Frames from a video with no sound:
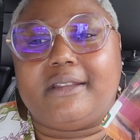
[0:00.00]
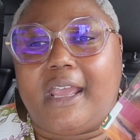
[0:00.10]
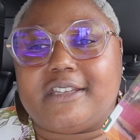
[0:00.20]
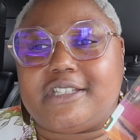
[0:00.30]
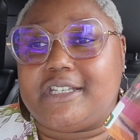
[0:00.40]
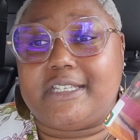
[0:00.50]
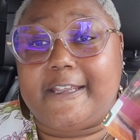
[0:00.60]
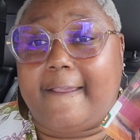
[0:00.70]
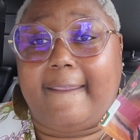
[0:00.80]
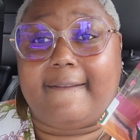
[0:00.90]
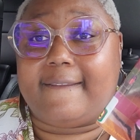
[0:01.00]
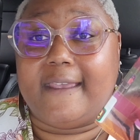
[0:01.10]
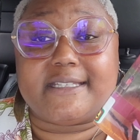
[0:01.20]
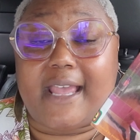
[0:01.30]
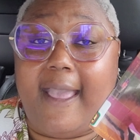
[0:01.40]
that she
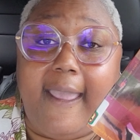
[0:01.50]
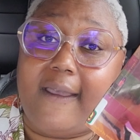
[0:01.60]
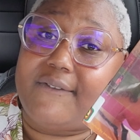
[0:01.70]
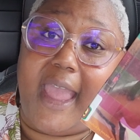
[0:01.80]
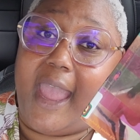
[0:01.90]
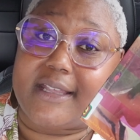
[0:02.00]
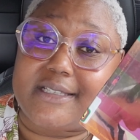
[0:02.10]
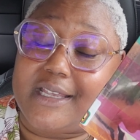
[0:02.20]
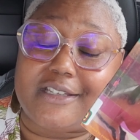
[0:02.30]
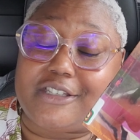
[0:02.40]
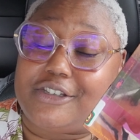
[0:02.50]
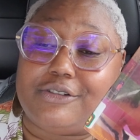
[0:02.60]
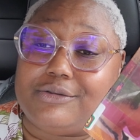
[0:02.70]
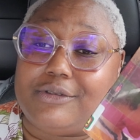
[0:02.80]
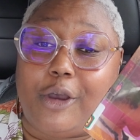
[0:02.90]
doesn't have access
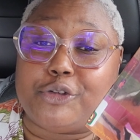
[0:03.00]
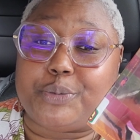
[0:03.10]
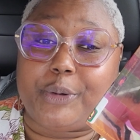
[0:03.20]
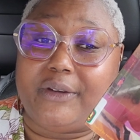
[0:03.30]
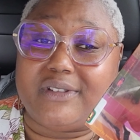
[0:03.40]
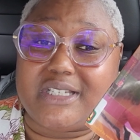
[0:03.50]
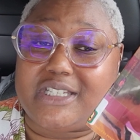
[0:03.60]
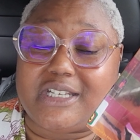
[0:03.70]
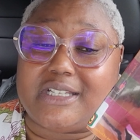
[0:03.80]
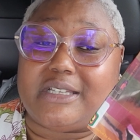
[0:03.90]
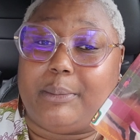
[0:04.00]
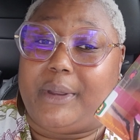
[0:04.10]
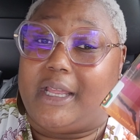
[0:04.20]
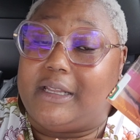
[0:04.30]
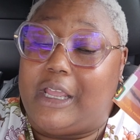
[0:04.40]
to those privileges of
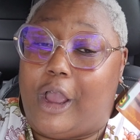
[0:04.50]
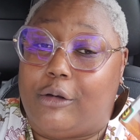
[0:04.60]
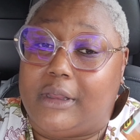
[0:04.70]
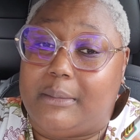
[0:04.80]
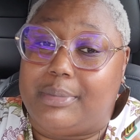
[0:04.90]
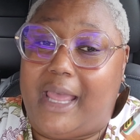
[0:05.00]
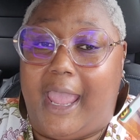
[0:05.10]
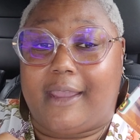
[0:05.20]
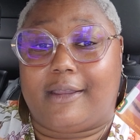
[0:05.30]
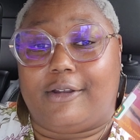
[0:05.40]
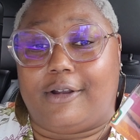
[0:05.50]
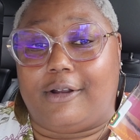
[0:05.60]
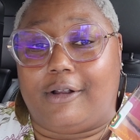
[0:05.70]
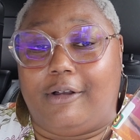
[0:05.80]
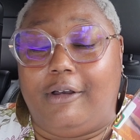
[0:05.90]
being the only black
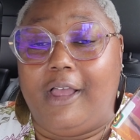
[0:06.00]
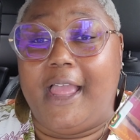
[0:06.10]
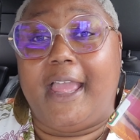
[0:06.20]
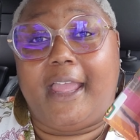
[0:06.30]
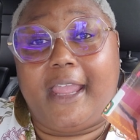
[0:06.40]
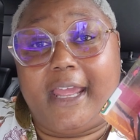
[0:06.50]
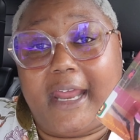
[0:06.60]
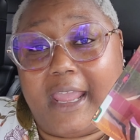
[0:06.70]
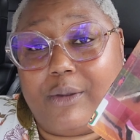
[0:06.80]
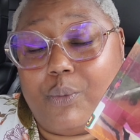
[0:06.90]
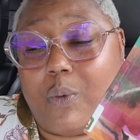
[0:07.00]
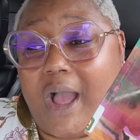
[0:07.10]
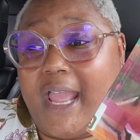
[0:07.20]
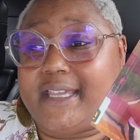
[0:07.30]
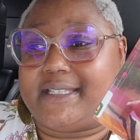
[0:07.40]
girl in a
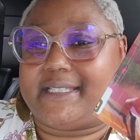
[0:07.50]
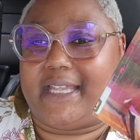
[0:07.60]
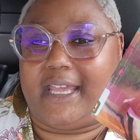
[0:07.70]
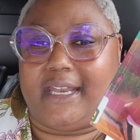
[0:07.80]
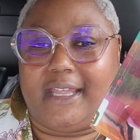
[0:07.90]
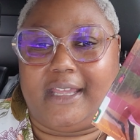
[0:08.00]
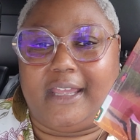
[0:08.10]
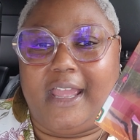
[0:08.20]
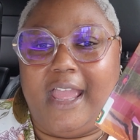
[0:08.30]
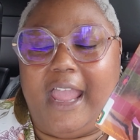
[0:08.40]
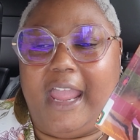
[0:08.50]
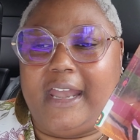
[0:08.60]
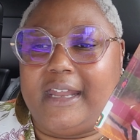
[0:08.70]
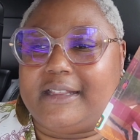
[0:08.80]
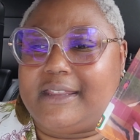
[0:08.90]
white setting.
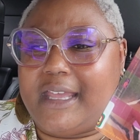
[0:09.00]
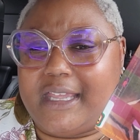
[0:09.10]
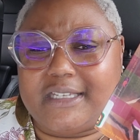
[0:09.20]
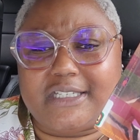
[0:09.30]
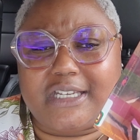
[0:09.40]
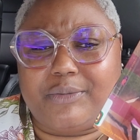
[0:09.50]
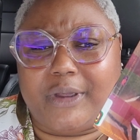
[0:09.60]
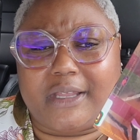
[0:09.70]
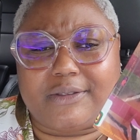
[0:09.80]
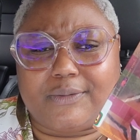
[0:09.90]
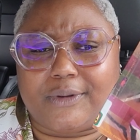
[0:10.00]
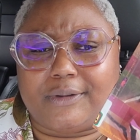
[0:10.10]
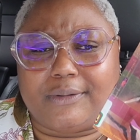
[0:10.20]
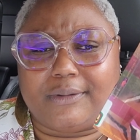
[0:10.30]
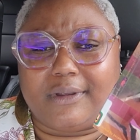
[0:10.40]
And the thing she went
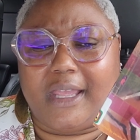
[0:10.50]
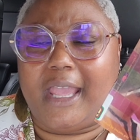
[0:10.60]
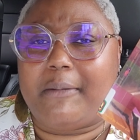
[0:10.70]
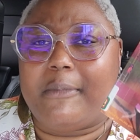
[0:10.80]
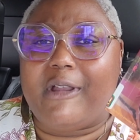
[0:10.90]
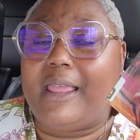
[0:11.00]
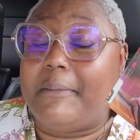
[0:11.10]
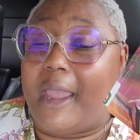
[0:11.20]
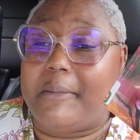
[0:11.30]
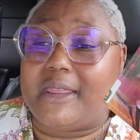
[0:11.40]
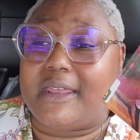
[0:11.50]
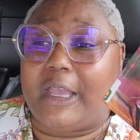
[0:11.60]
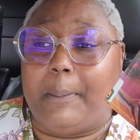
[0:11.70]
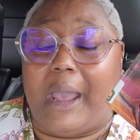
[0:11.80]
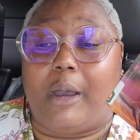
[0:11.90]
through, it really made me
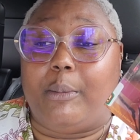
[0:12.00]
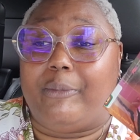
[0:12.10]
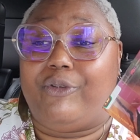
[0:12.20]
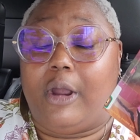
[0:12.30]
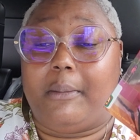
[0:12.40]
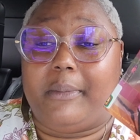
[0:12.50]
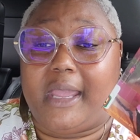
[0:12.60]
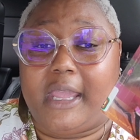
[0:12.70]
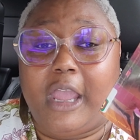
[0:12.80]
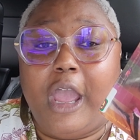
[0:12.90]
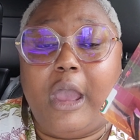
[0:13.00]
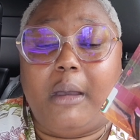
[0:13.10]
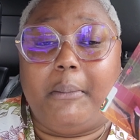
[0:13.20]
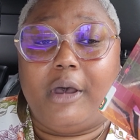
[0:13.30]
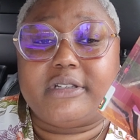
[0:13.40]
think about, for me,
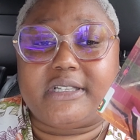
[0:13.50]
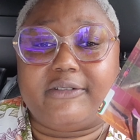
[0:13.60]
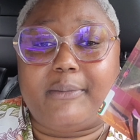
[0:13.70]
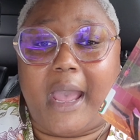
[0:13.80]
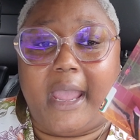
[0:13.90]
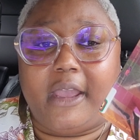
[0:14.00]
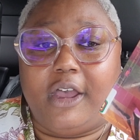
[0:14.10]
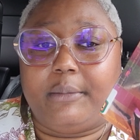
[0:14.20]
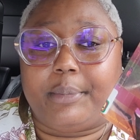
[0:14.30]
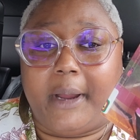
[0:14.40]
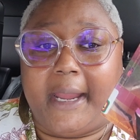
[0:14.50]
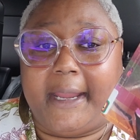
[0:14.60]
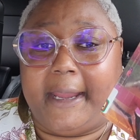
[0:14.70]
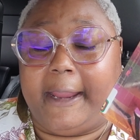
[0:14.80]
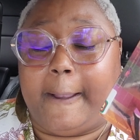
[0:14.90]
most of my
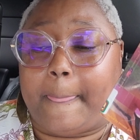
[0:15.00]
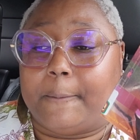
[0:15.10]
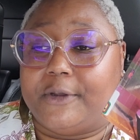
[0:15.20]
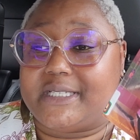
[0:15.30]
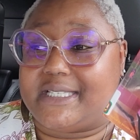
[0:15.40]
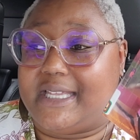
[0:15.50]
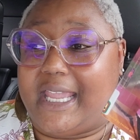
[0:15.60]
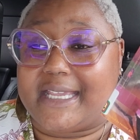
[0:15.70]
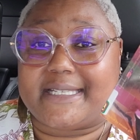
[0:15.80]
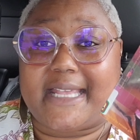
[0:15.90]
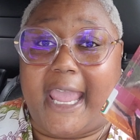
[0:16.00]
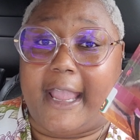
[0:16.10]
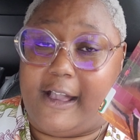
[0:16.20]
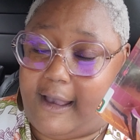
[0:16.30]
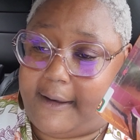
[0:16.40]
upbringing was the
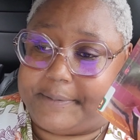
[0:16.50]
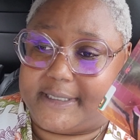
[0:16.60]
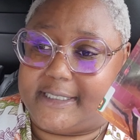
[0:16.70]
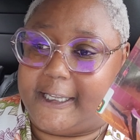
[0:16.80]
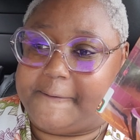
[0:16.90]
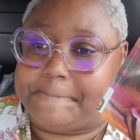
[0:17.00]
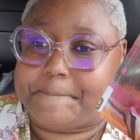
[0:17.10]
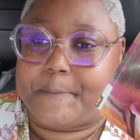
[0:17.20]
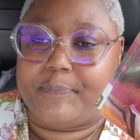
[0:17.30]
exact opposite